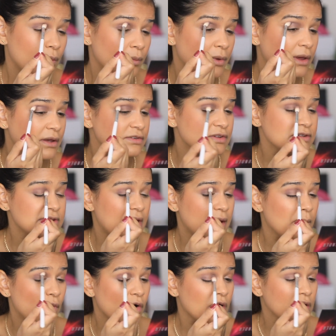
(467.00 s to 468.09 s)
because it's like
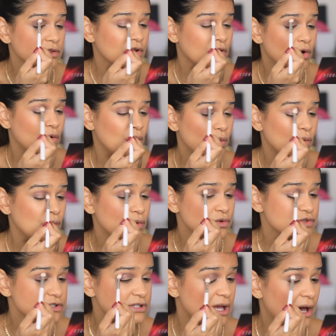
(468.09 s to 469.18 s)
more on the cool
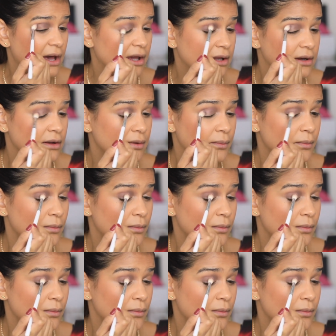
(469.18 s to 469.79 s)
side.